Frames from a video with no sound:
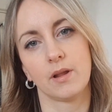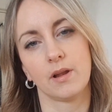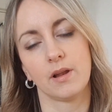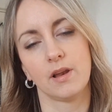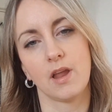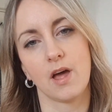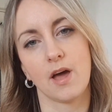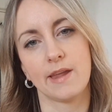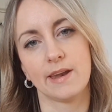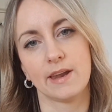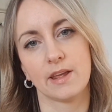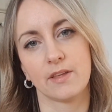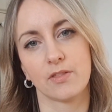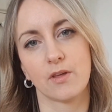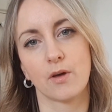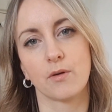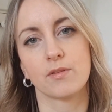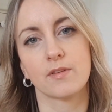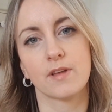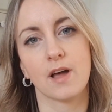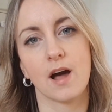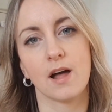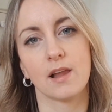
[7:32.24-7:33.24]
learning
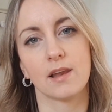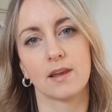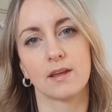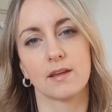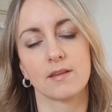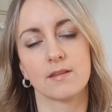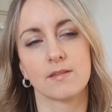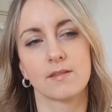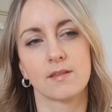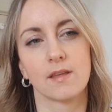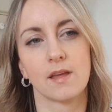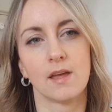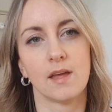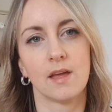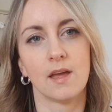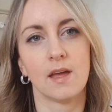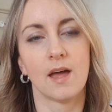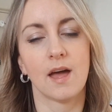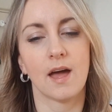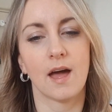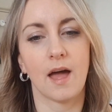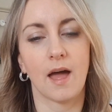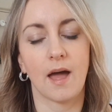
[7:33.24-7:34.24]
those colours,
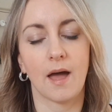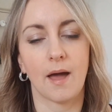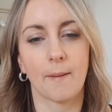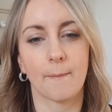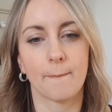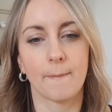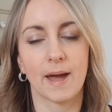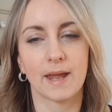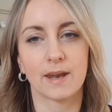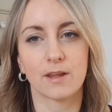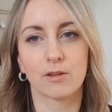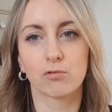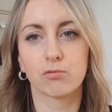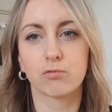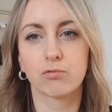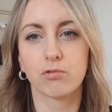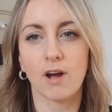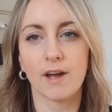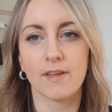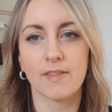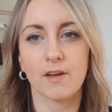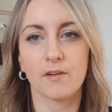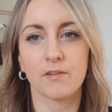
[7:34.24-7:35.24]
and it's
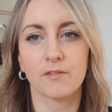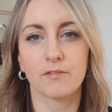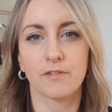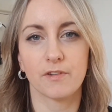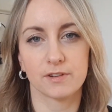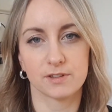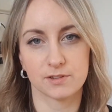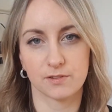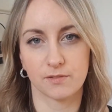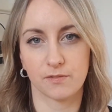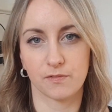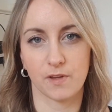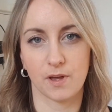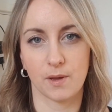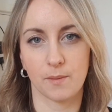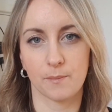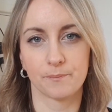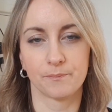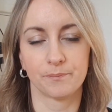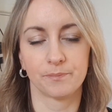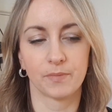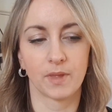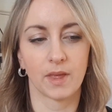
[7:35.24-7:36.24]
right there in front of them.
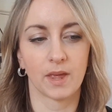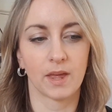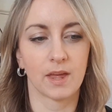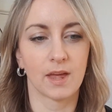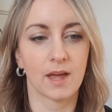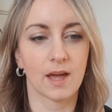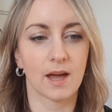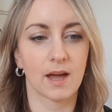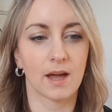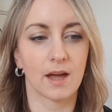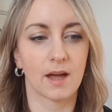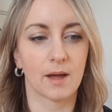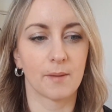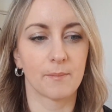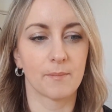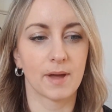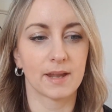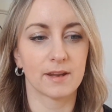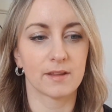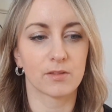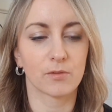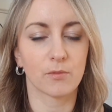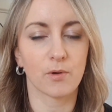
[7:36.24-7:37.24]

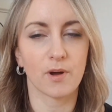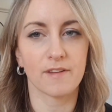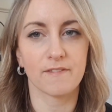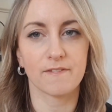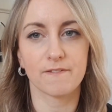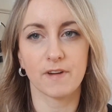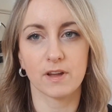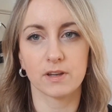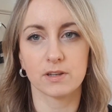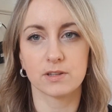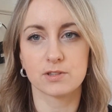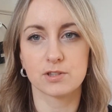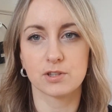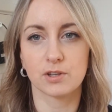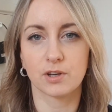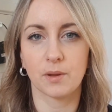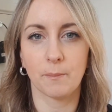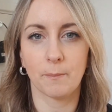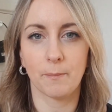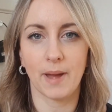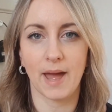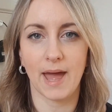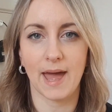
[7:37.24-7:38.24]
And it's quite fun to
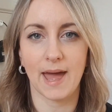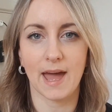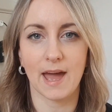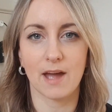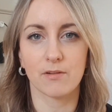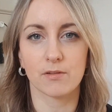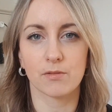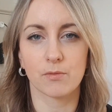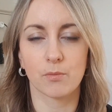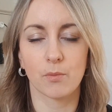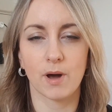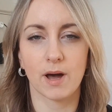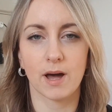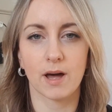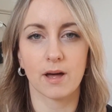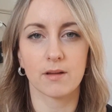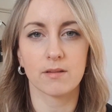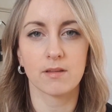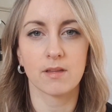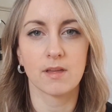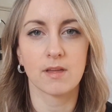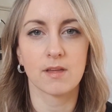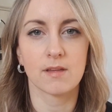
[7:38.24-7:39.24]
compare as
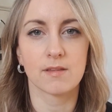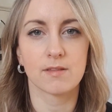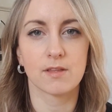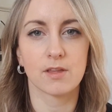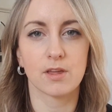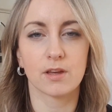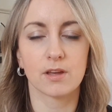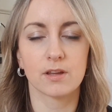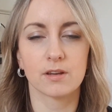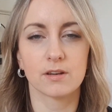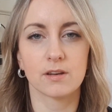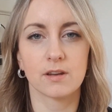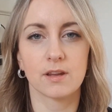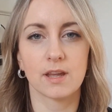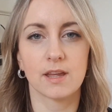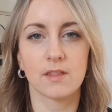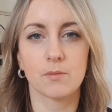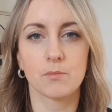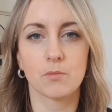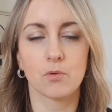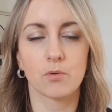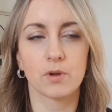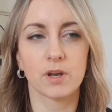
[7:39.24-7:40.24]
well. So you can, in
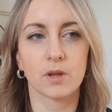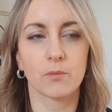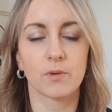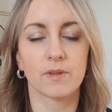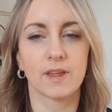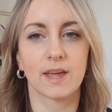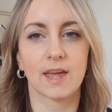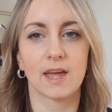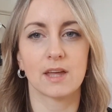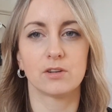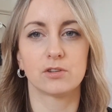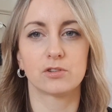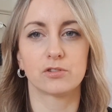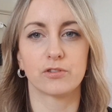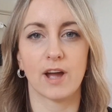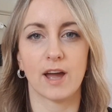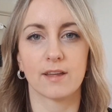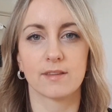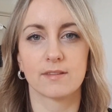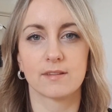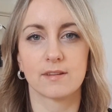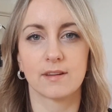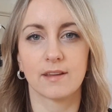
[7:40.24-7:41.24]
the morning when they're getting
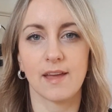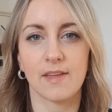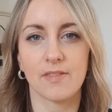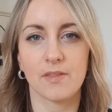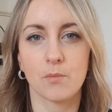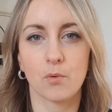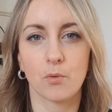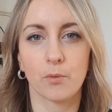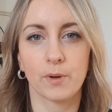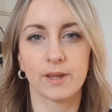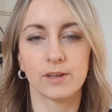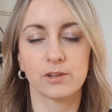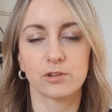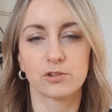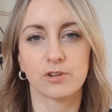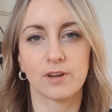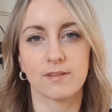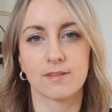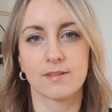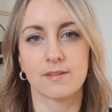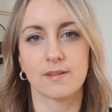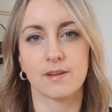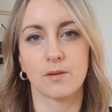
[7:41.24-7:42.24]
dressed, get them more
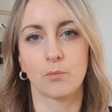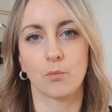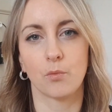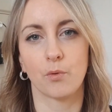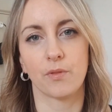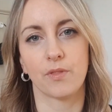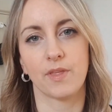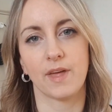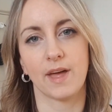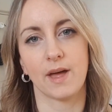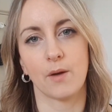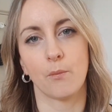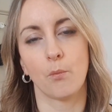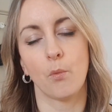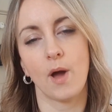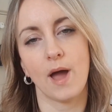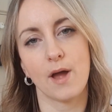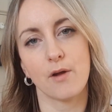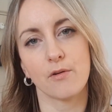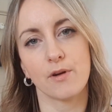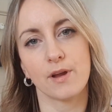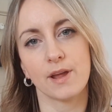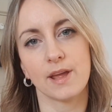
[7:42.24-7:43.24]
interested in what they're
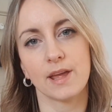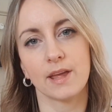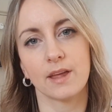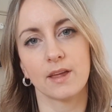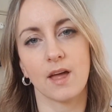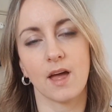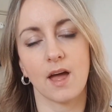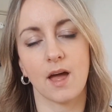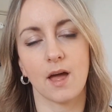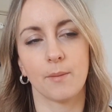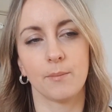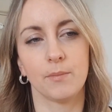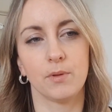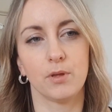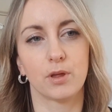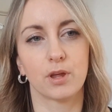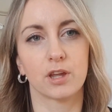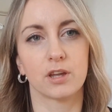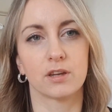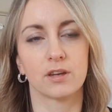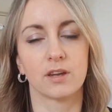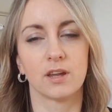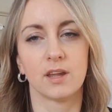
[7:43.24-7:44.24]
wearing, and you
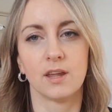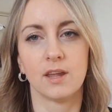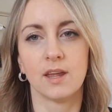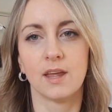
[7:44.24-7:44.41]
can